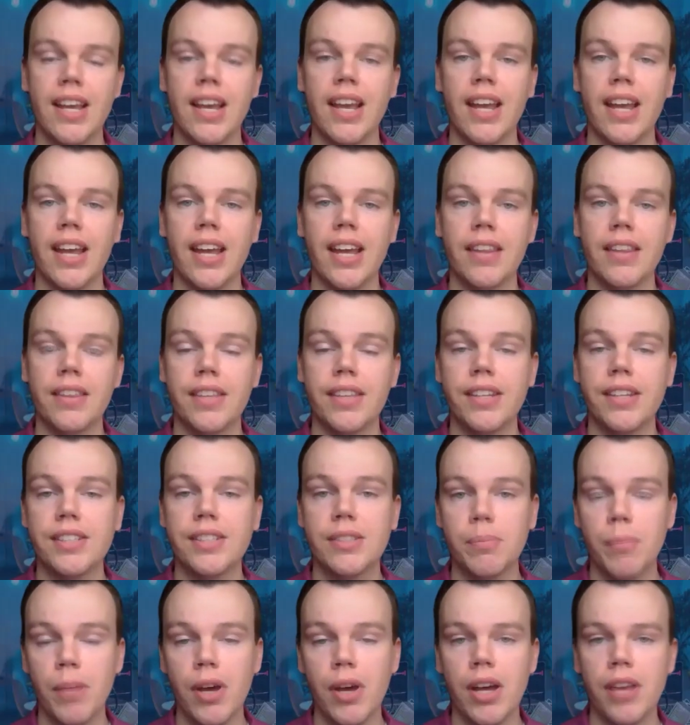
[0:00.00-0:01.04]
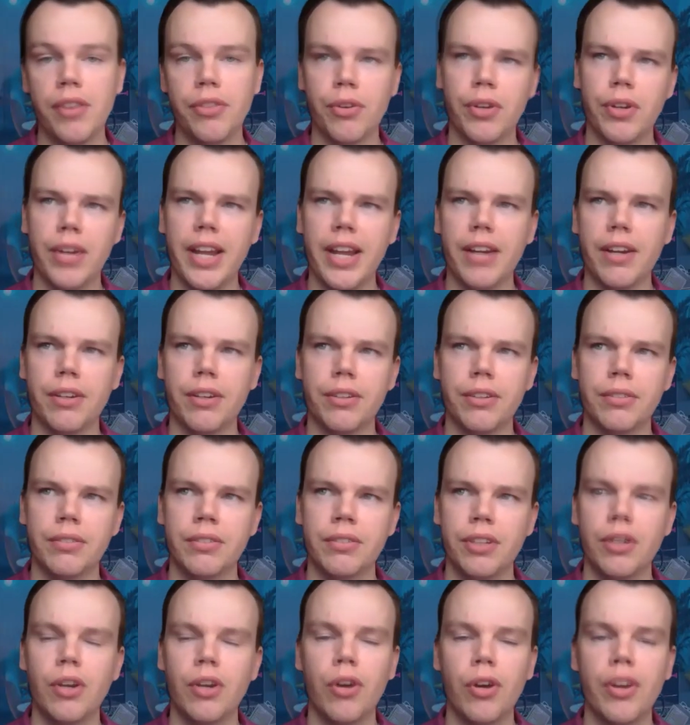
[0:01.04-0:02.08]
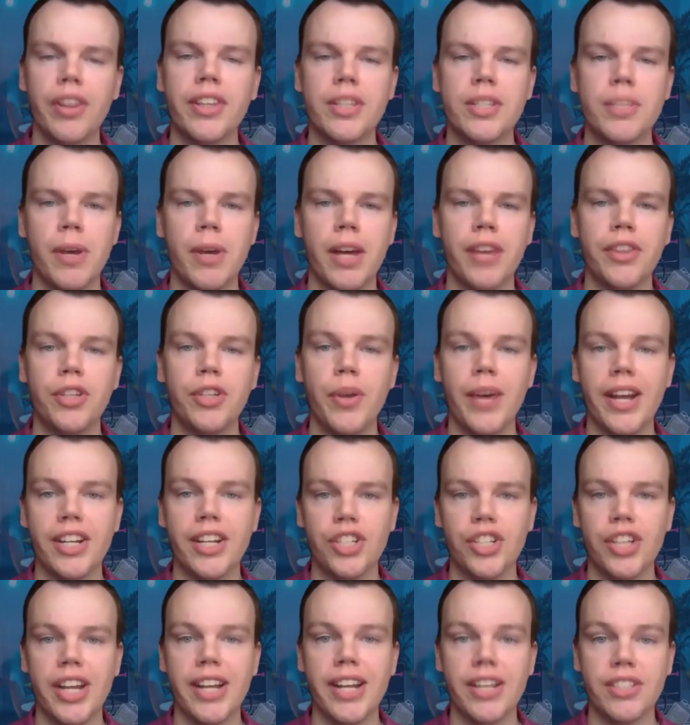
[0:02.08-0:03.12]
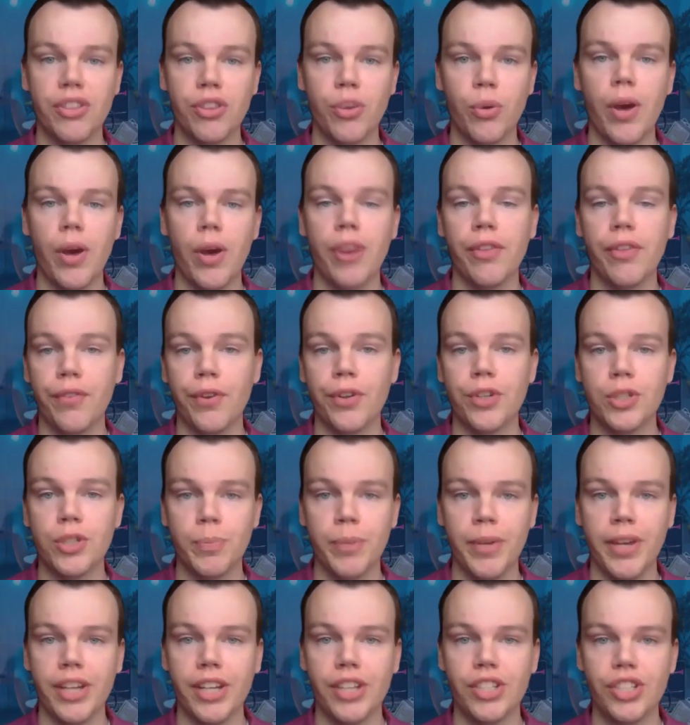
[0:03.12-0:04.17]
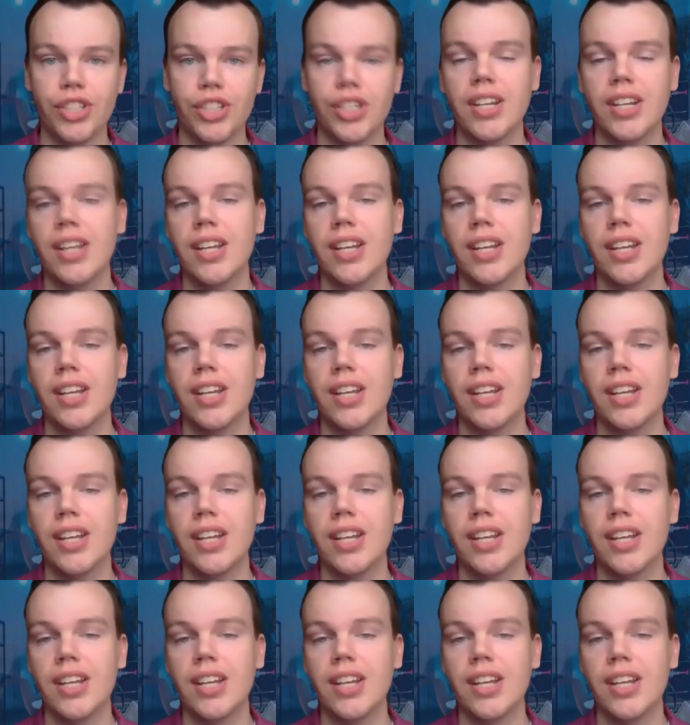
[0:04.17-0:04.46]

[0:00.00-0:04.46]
And this month, or early this month, you had a chance to throw out the first pitch